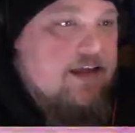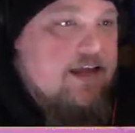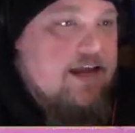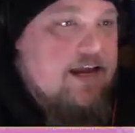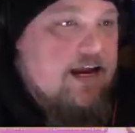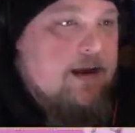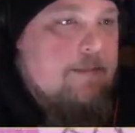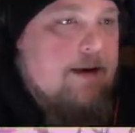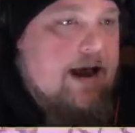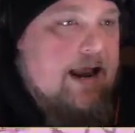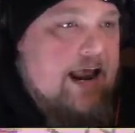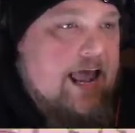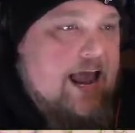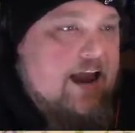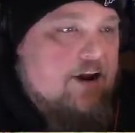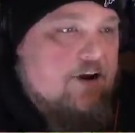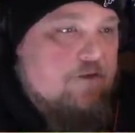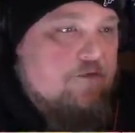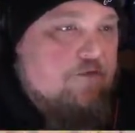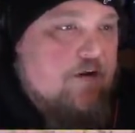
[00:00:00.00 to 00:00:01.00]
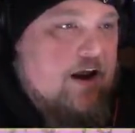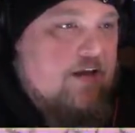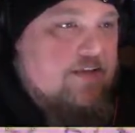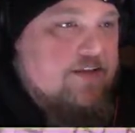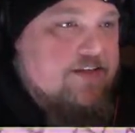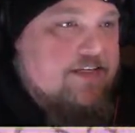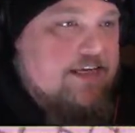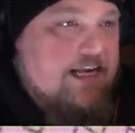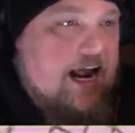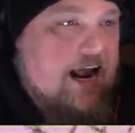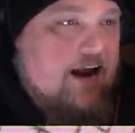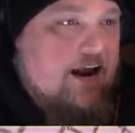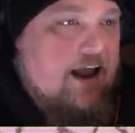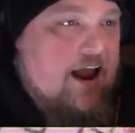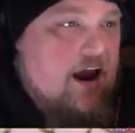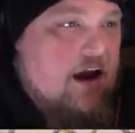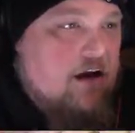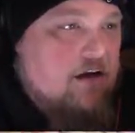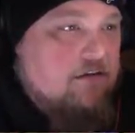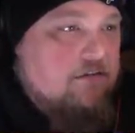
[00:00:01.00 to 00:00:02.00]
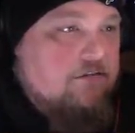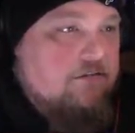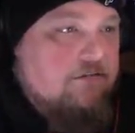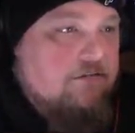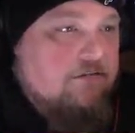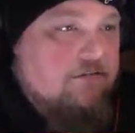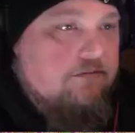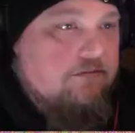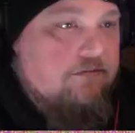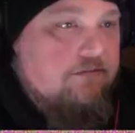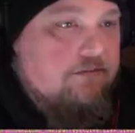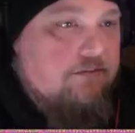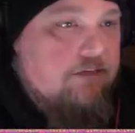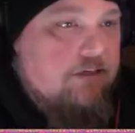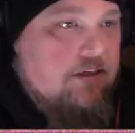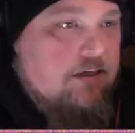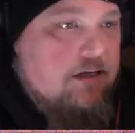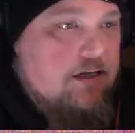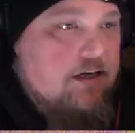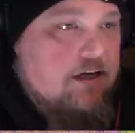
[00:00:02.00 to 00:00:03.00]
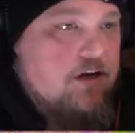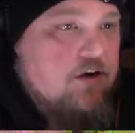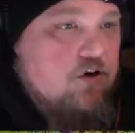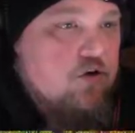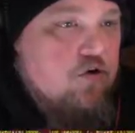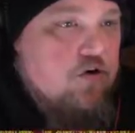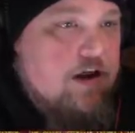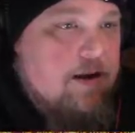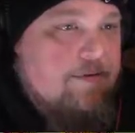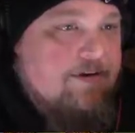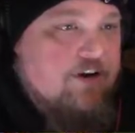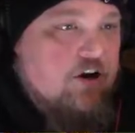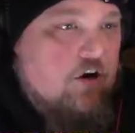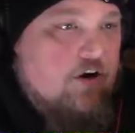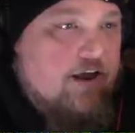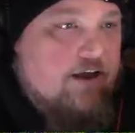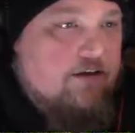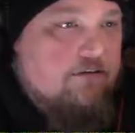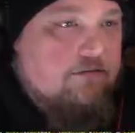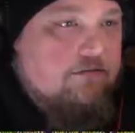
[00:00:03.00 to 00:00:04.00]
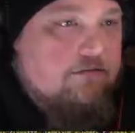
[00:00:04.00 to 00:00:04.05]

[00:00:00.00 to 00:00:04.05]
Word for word: Come on, hacker friend, let's get out of here. Ooh, give me donut.